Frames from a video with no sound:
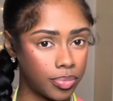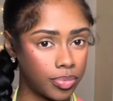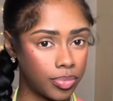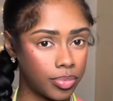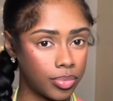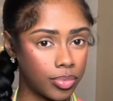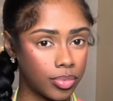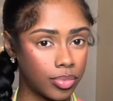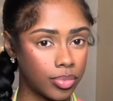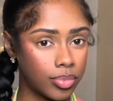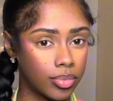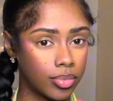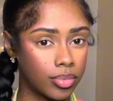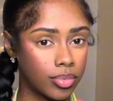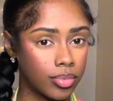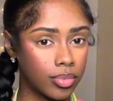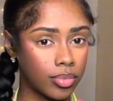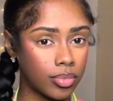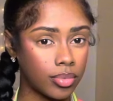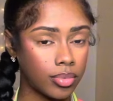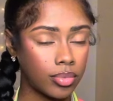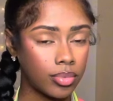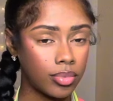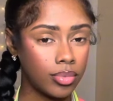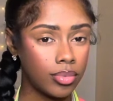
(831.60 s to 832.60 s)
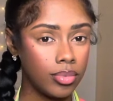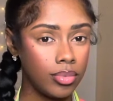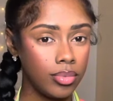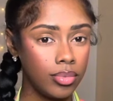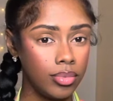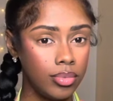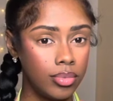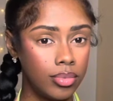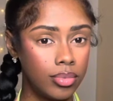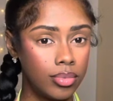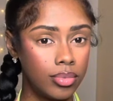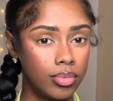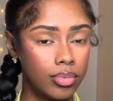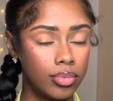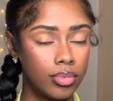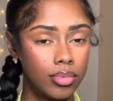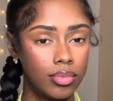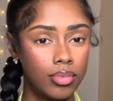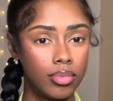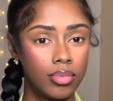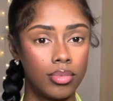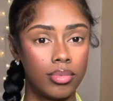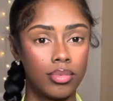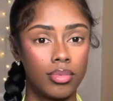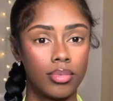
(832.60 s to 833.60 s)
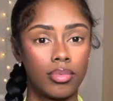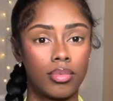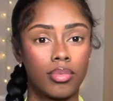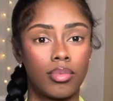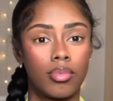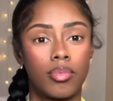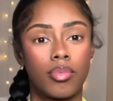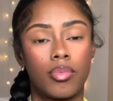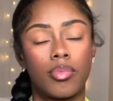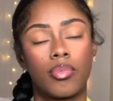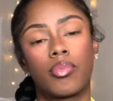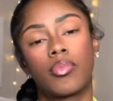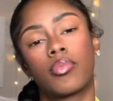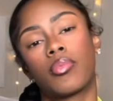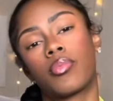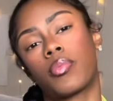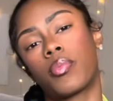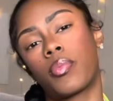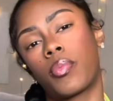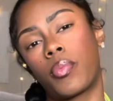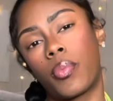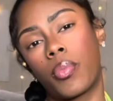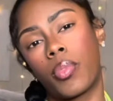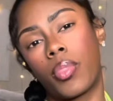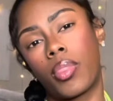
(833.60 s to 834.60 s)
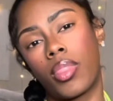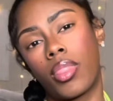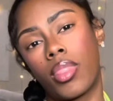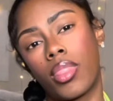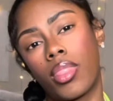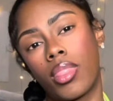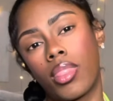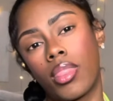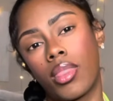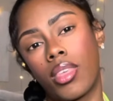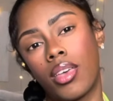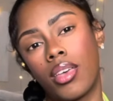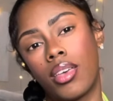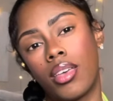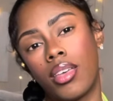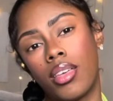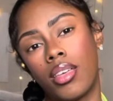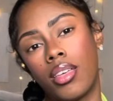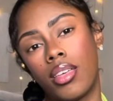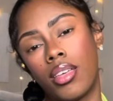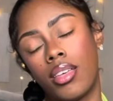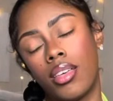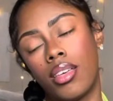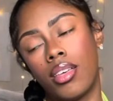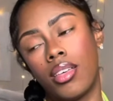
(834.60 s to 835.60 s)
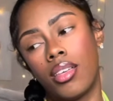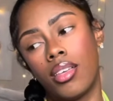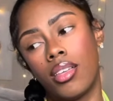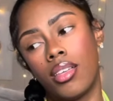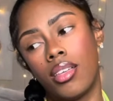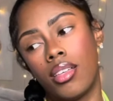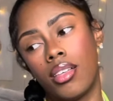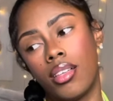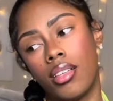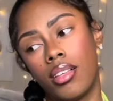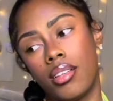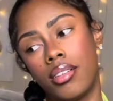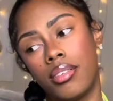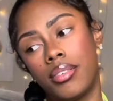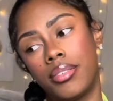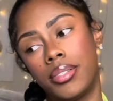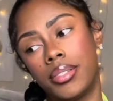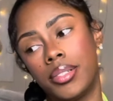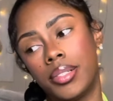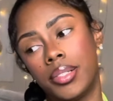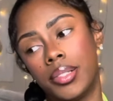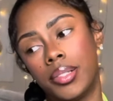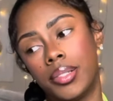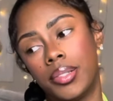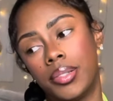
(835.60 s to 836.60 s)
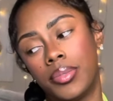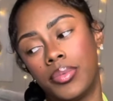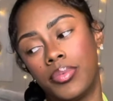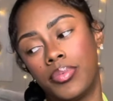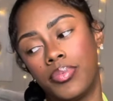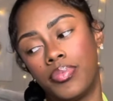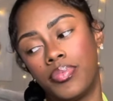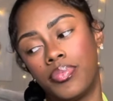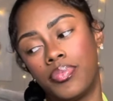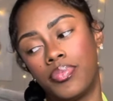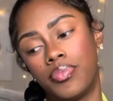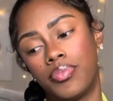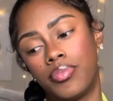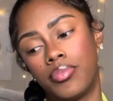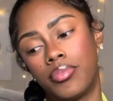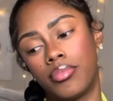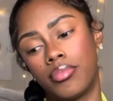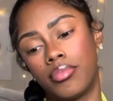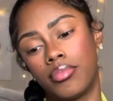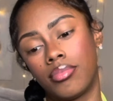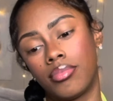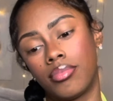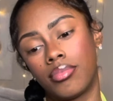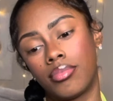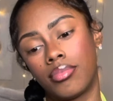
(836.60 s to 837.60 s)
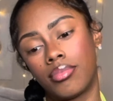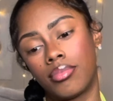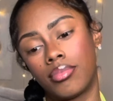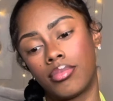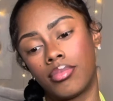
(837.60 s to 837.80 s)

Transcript: (no one is talking)